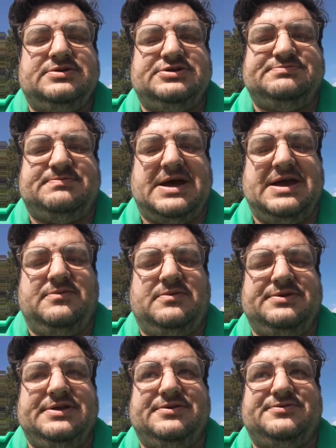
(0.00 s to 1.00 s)
despite
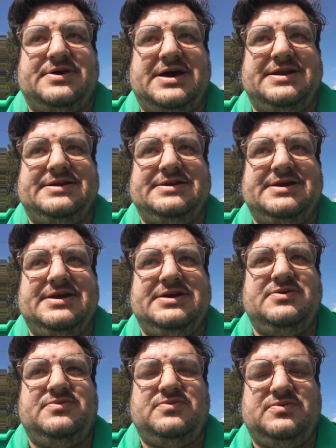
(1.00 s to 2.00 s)
what they'll try to tell
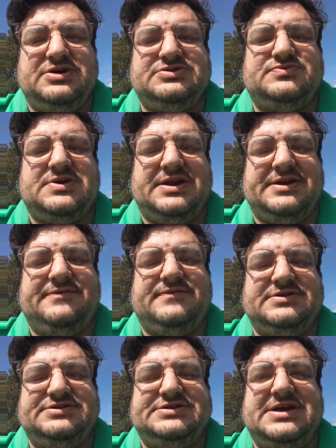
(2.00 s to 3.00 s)
you, it's
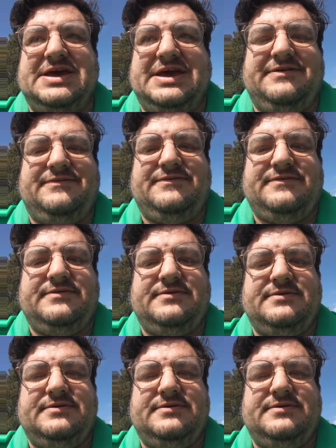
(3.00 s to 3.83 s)
relatively safe.